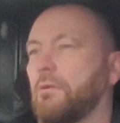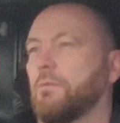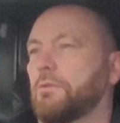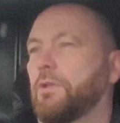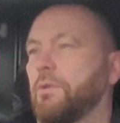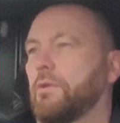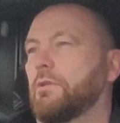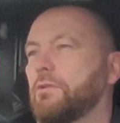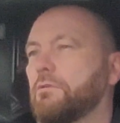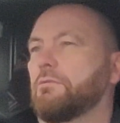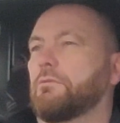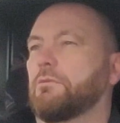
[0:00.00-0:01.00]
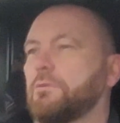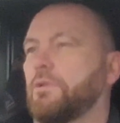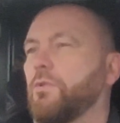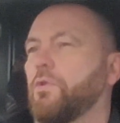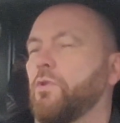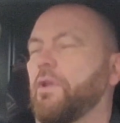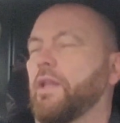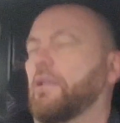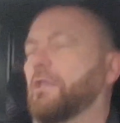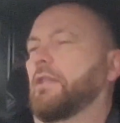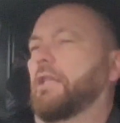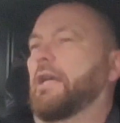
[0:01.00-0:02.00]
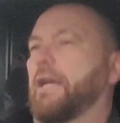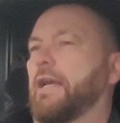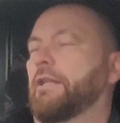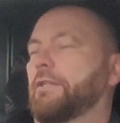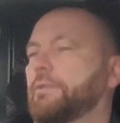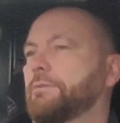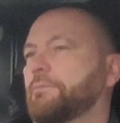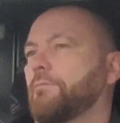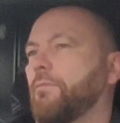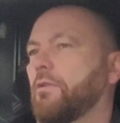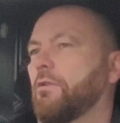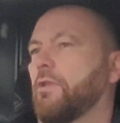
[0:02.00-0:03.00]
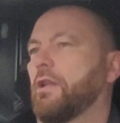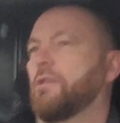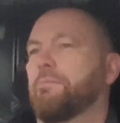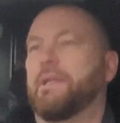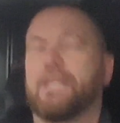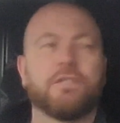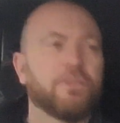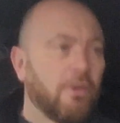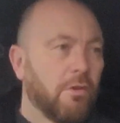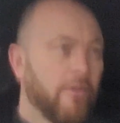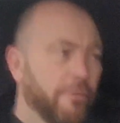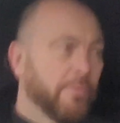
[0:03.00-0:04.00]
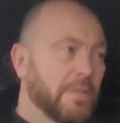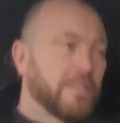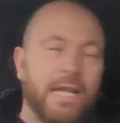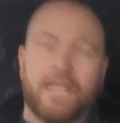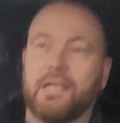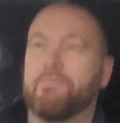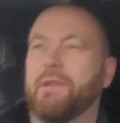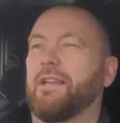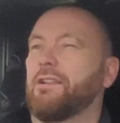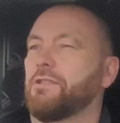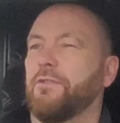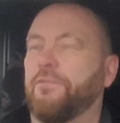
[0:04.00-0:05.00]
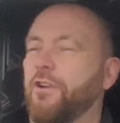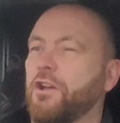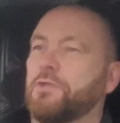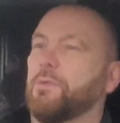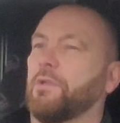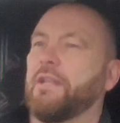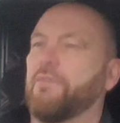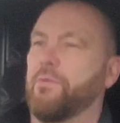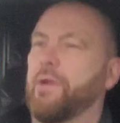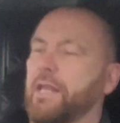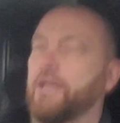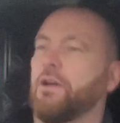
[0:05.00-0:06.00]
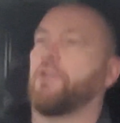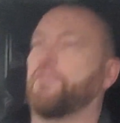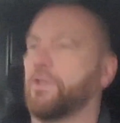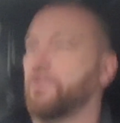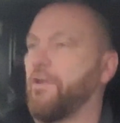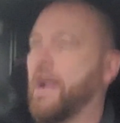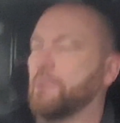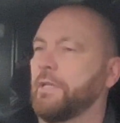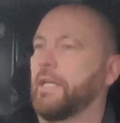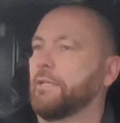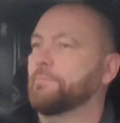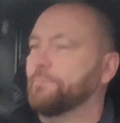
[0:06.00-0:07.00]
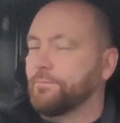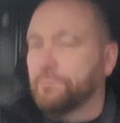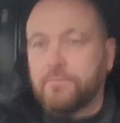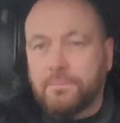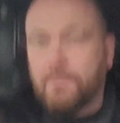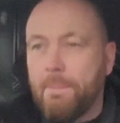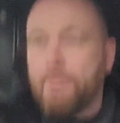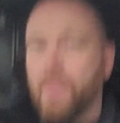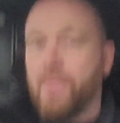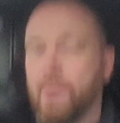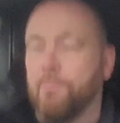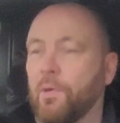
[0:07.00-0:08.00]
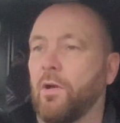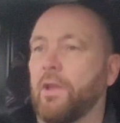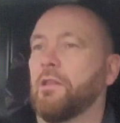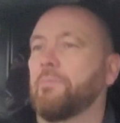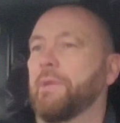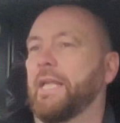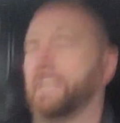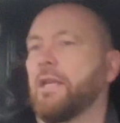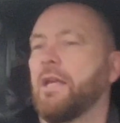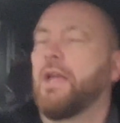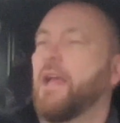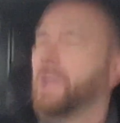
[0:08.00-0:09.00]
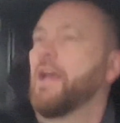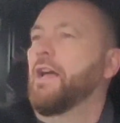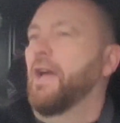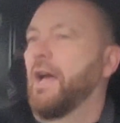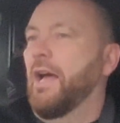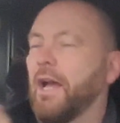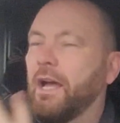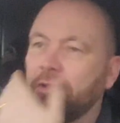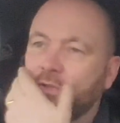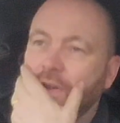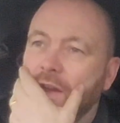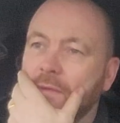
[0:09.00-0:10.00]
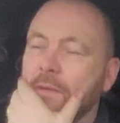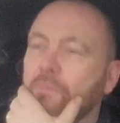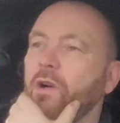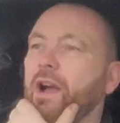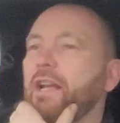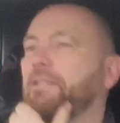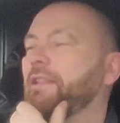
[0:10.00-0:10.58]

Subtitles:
do another little mini story for my second mini, because the first one never really got off the ground, did it? That poor little mini. I'm trying to remember what actually